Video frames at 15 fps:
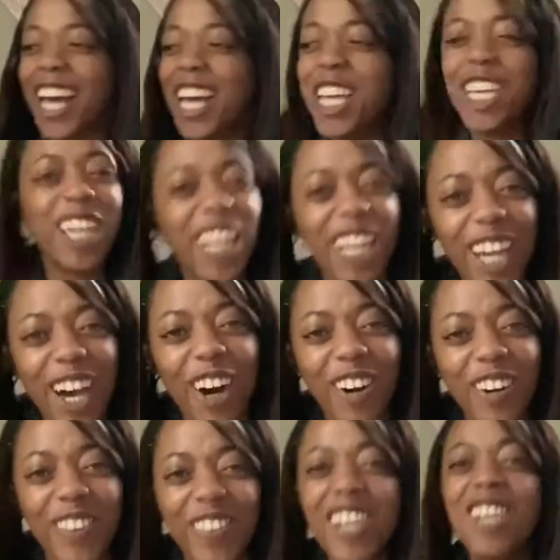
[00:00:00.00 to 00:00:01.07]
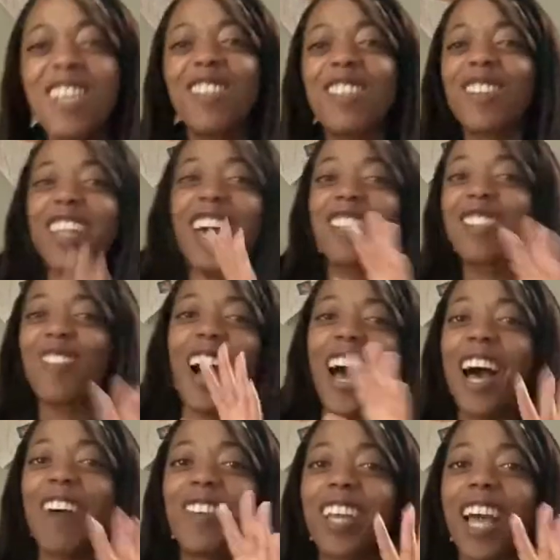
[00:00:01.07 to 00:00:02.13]
You know, so that's why
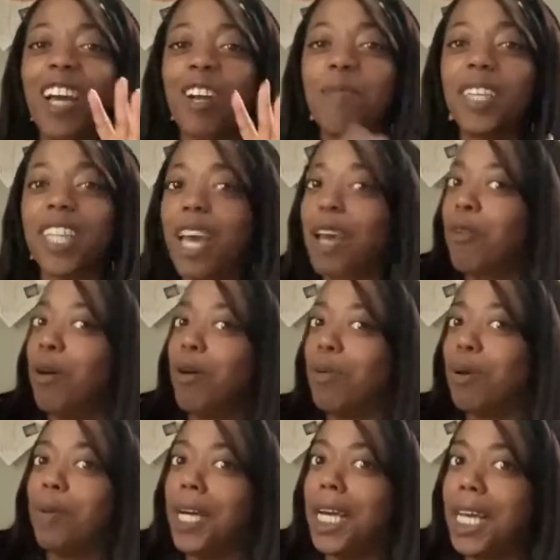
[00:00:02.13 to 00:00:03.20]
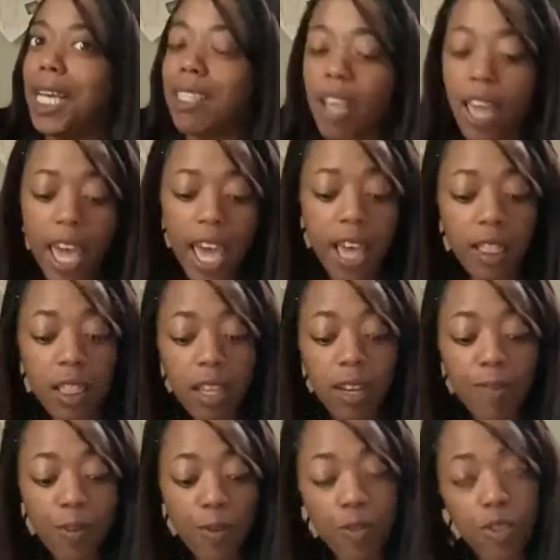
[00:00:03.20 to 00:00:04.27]
I would kind of be like, what? And then
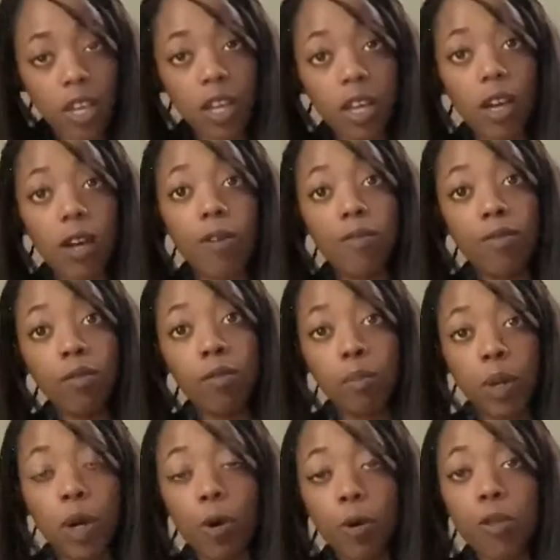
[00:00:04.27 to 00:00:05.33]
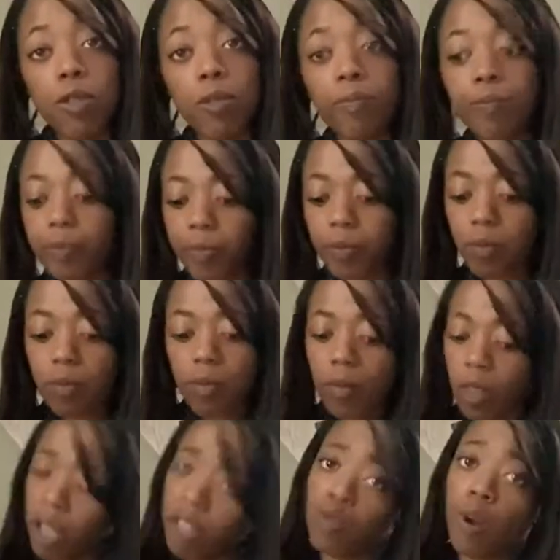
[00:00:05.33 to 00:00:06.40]
if you think of both,
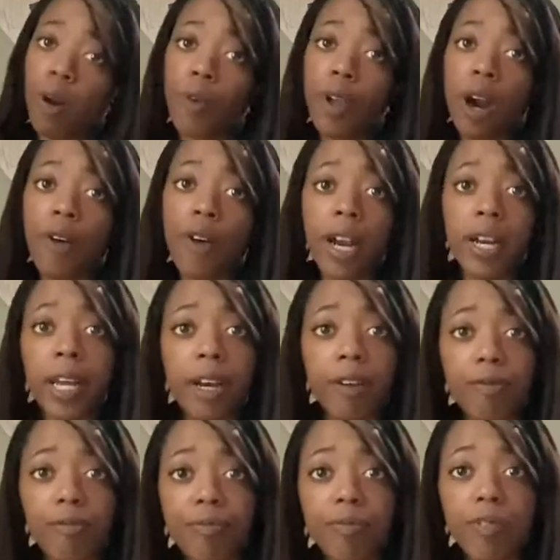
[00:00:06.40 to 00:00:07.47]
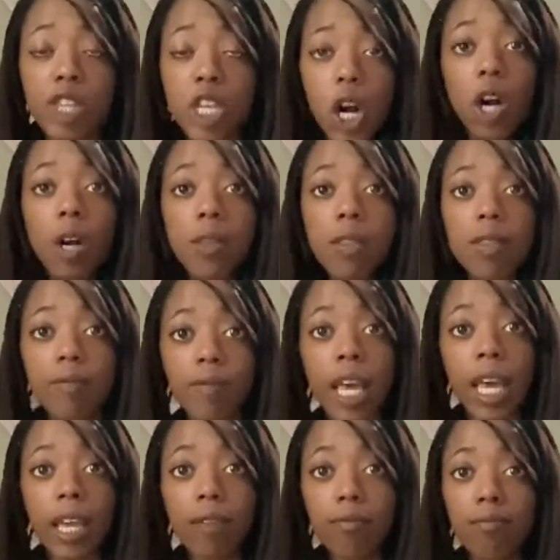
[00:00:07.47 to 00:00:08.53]
that's where we are right now. The earth,
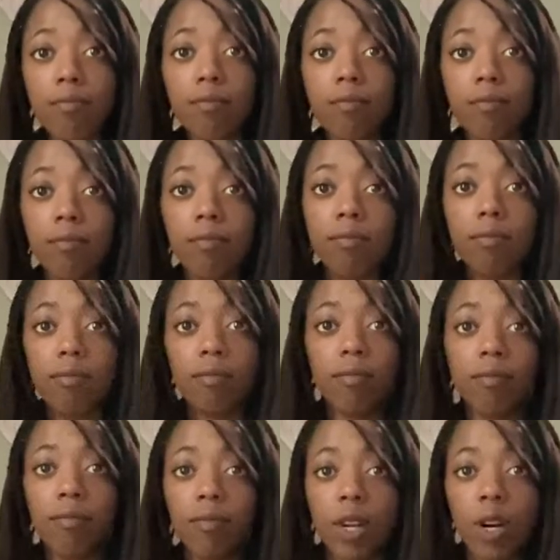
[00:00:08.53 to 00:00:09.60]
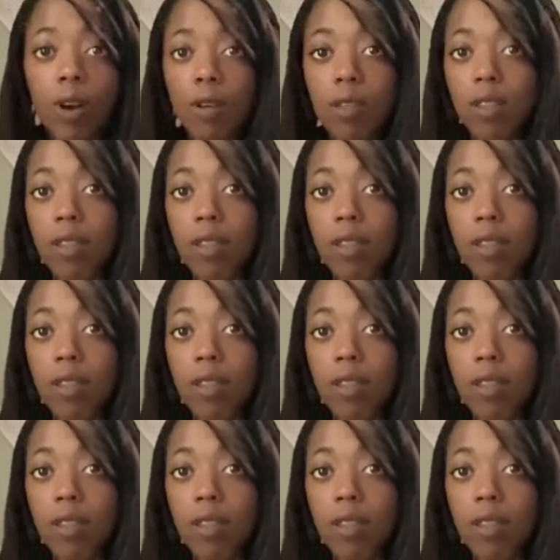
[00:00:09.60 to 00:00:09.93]
like earth.